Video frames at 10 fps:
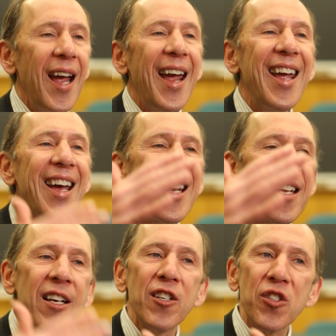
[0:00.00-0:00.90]
and
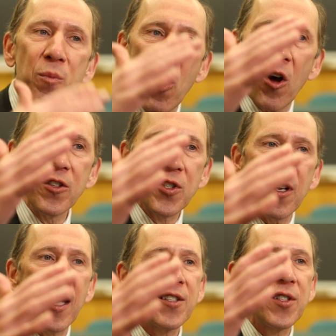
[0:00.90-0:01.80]
small
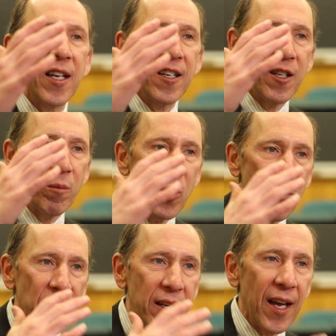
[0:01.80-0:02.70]
stocks tended to
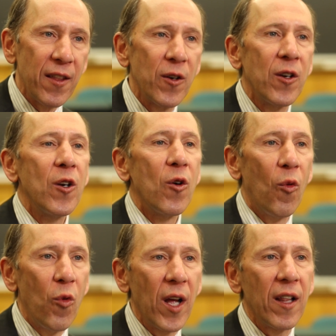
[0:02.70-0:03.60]
move together
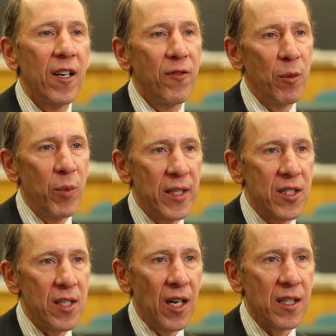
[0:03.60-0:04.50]
relative to big
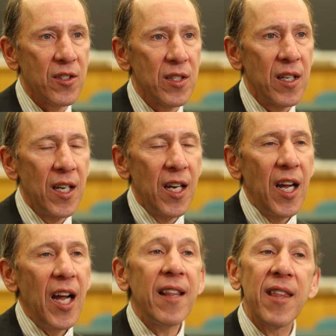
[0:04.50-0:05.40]
stocks.
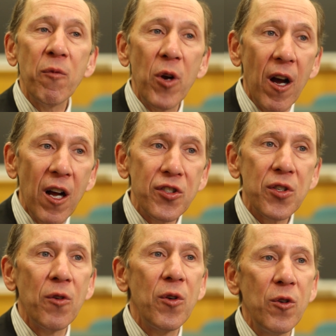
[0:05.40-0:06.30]
And then we
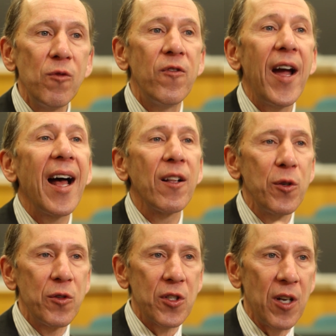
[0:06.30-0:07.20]
also knew
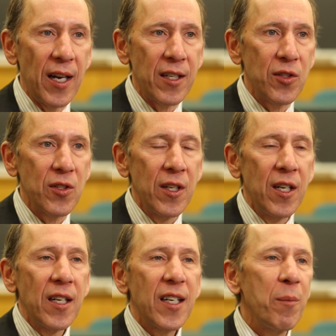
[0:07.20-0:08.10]
value stocks,
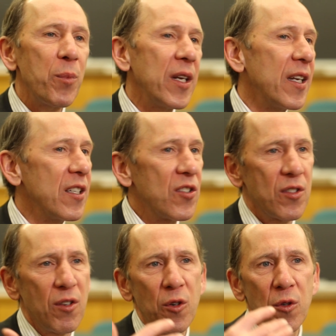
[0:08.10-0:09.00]

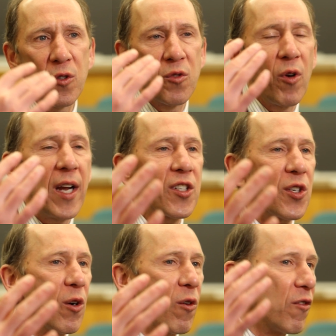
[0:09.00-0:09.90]
companies whose
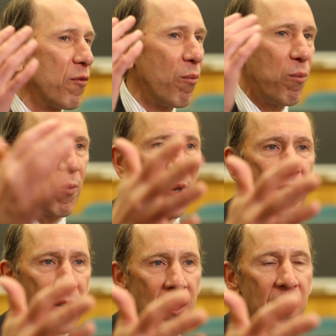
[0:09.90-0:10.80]
ratio of
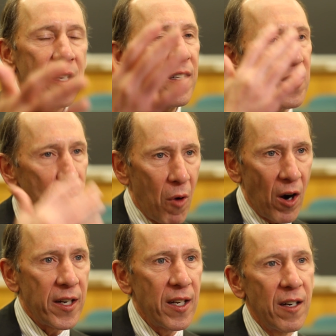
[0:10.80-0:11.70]
book to
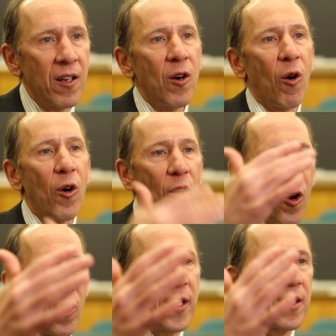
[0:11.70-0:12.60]
market, or
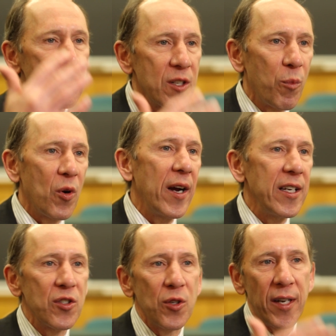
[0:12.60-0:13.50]
earnings to
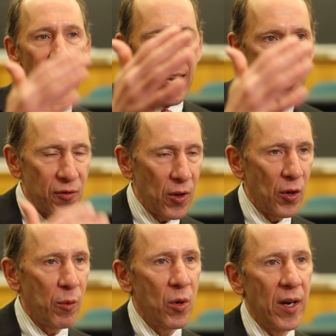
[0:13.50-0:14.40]
price, or cash flow
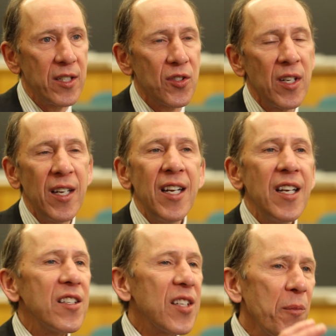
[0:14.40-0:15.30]
to price,
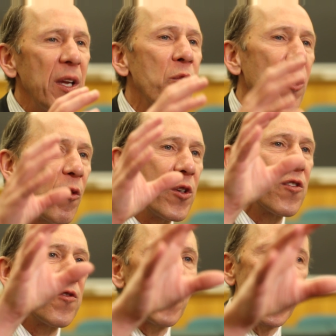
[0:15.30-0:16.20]
something where it
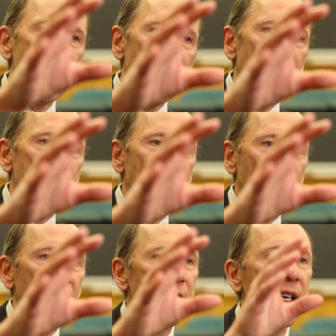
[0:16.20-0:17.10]
was a
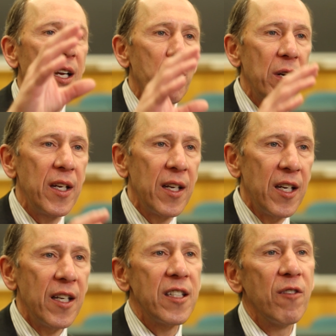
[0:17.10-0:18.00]
fundamental of the company
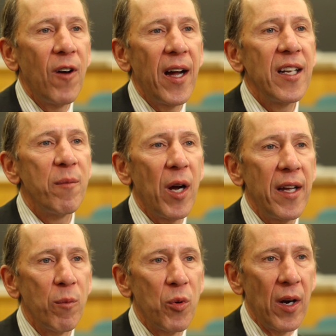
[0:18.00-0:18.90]
divided by
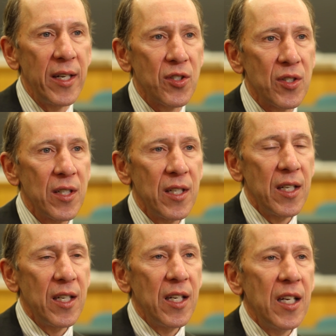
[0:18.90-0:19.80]
the price.
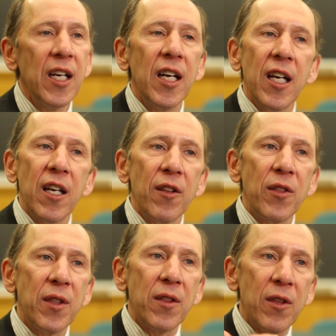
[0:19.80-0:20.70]

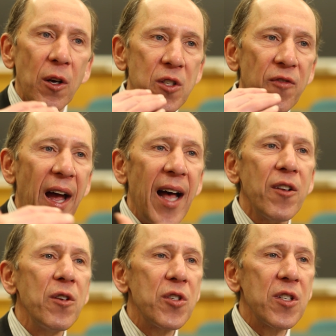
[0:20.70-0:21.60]
Those
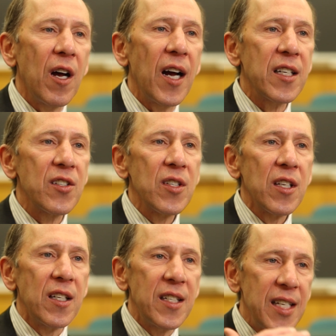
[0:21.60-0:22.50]
value stocks
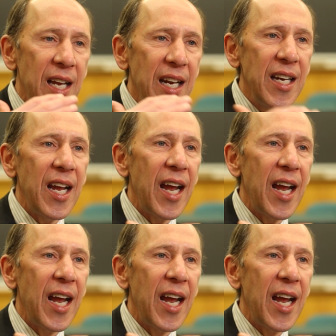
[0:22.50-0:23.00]
tend to